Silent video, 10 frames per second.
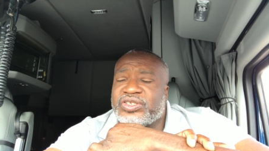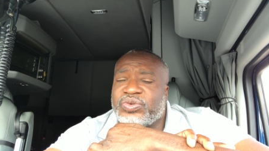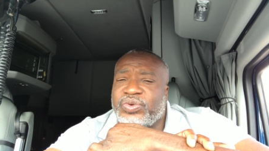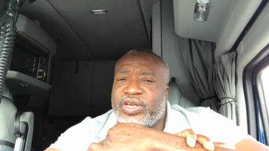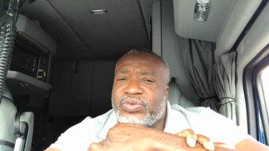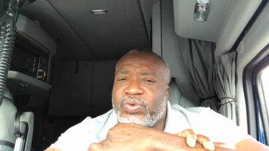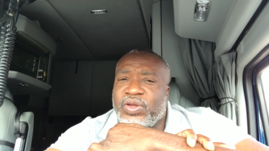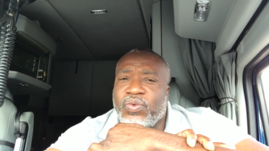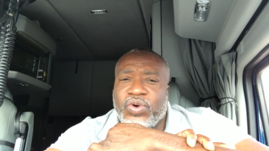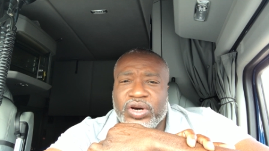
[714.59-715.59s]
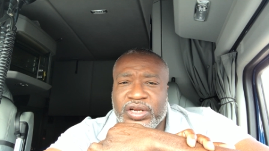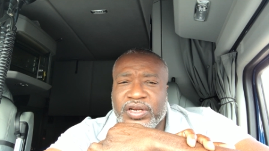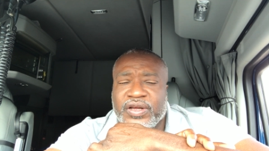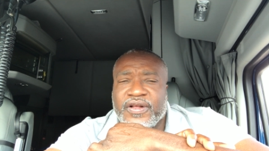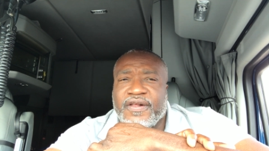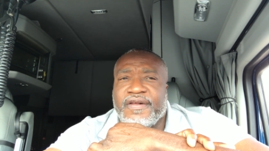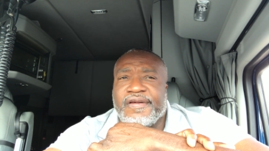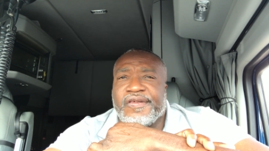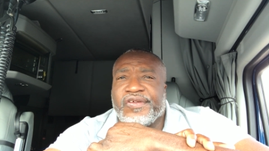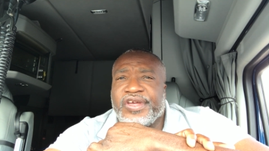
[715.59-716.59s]
2021,
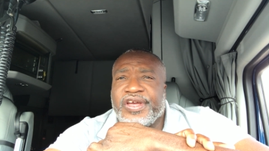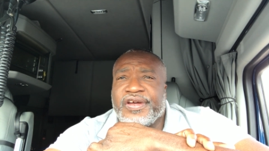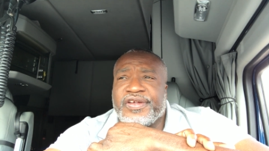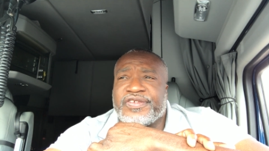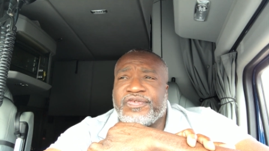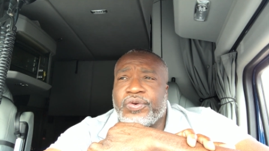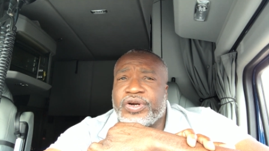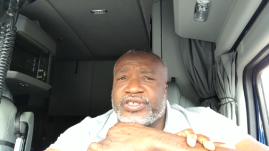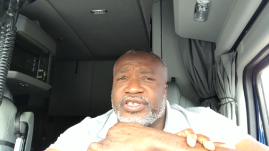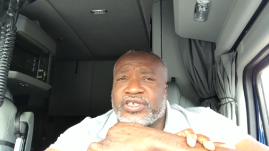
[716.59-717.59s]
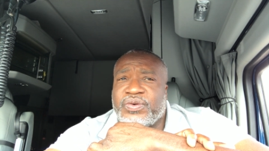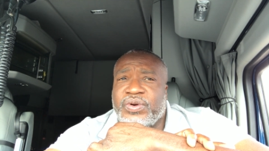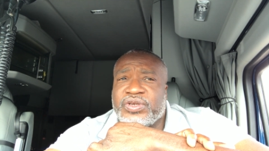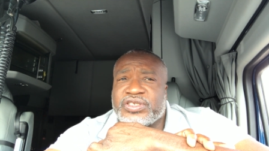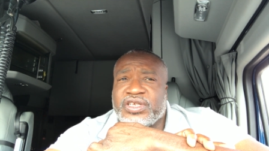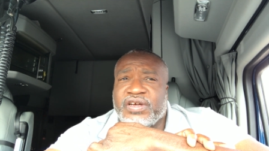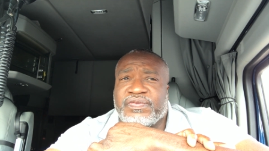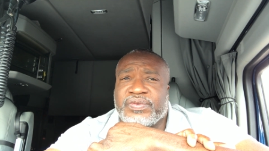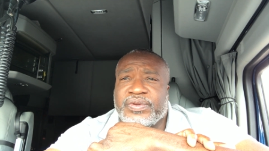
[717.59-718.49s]
as far as this Corona stuff,